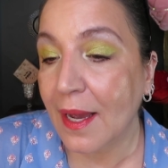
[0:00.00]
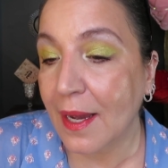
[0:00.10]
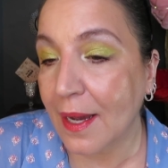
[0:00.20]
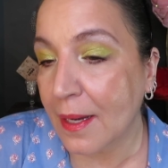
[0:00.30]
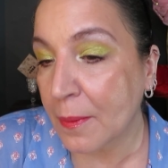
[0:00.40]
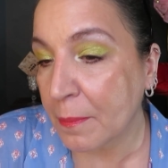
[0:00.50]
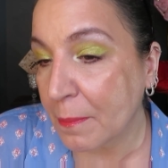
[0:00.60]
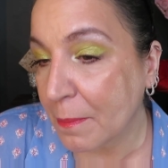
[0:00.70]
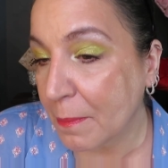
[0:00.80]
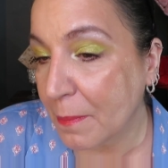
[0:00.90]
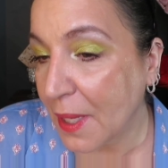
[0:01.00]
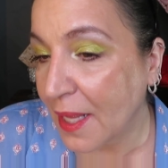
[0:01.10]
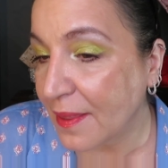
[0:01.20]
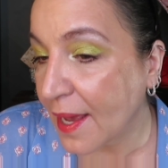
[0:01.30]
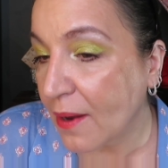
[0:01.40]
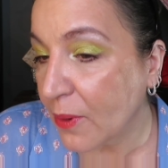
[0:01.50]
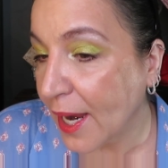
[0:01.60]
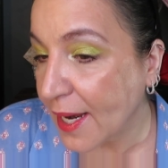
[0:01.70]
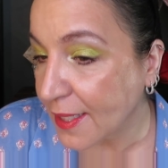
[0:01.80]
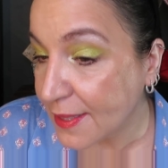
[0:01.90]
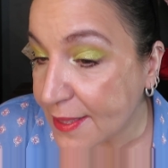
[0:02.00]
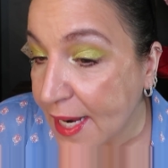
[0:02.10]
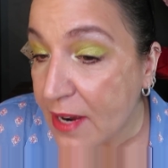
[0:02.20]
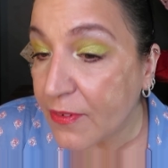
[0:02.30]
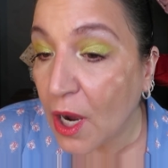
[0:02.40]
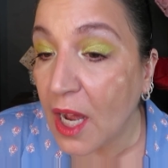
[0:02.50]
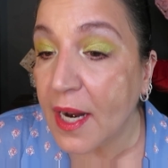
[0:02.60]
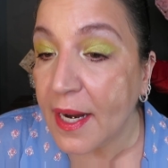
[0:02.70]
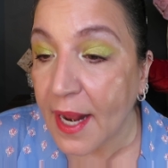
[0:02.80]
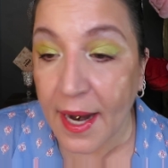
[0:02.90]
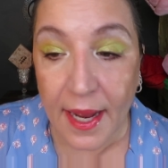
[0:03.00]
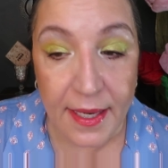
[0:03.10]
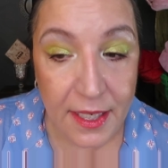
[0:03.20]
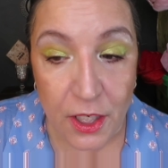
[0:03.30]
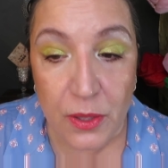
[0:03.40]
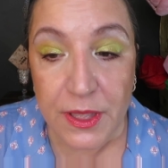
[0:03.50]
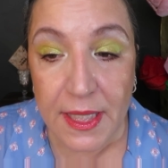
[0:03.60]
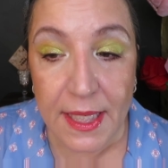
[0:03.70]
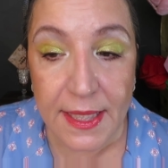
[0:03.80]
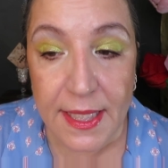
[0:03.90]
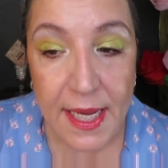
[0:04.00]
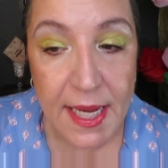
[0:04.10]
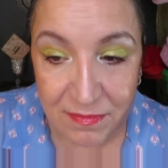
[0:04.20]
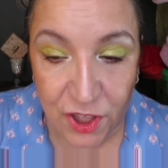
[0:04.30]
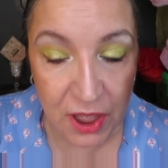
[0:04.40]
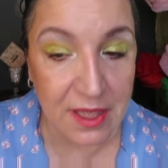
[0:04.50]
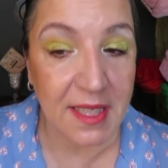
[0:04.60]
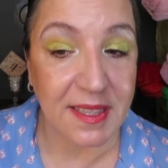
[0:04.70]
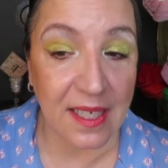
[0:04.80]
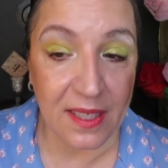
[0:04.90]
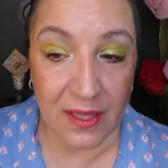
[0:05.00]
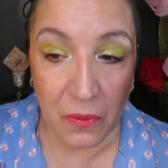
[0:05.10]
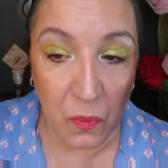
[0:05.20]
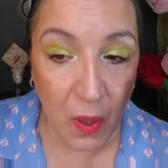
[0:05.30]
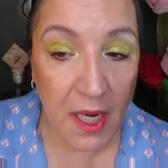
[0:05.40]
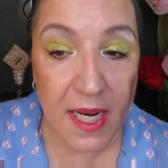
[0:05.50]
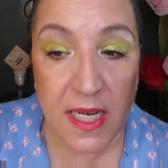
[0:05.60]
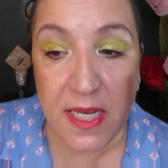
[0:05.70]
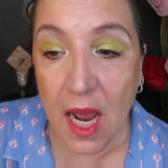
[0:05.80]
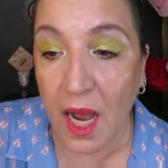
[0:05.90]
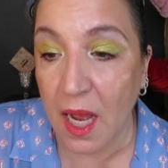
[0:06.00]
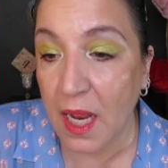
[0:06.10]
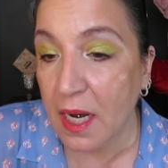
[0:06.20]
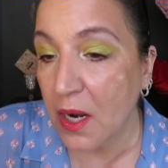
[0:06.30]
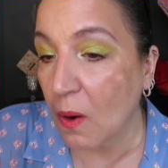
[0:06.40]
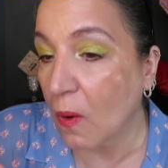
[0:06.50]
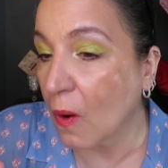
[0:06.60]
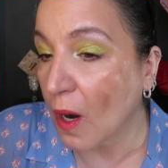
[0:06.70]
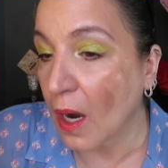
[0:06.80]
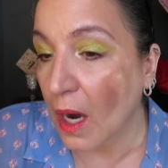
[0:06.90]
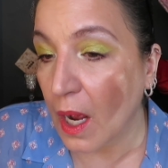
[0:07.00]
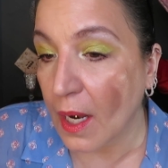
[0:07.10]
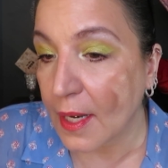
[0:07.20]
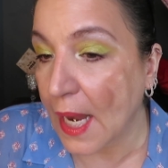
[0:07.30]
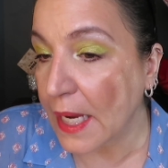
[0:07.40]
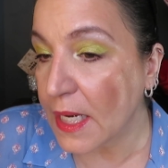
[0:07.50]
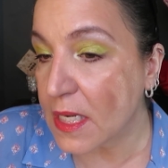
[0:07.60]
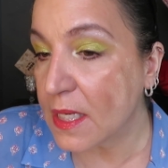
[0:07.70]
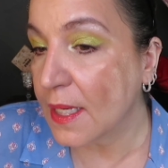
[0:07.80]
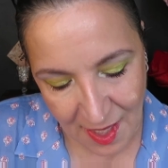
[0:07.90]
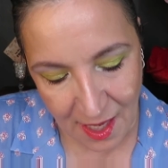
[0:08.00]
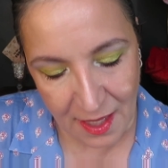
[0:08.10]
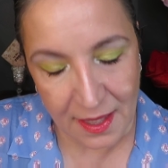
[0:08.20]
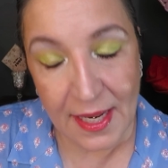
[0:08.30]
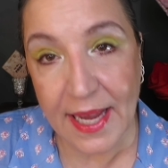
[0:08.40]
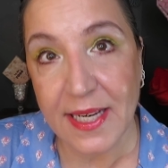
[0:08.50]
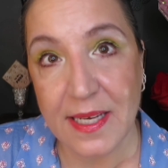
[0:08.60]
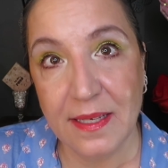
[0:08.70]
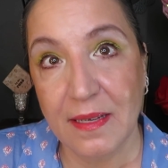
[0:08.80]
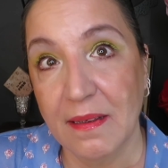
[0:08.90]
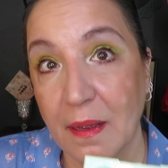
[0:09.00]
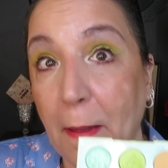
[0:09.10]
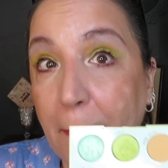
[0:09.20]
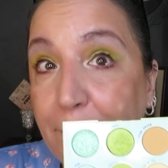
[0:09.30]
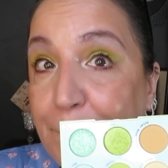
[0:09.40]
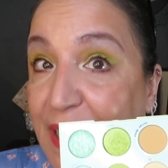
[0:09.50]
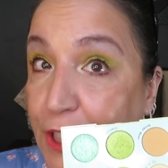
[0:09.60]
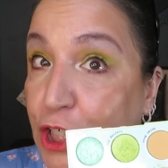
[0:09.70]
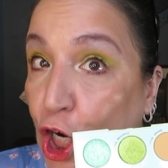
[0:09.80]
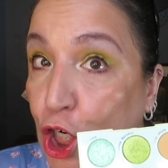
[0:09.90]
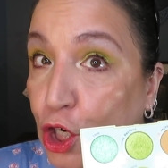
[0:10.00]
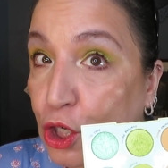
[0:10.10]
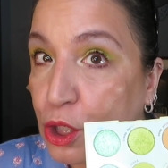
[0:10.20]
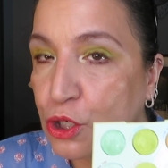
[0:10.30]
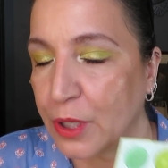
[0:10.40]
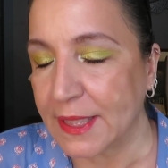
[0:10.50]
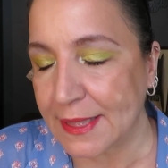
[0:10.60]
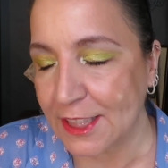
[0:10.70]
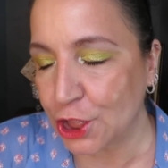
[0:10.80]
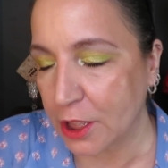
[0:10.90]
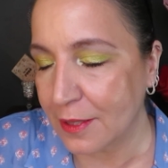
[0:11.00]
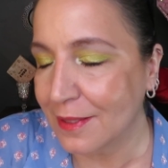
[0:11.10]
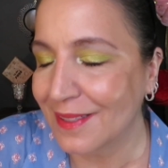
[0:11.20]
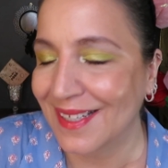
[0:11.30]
And that way I can say I've got it and I can use it just as a one and done, or a light but darker transition.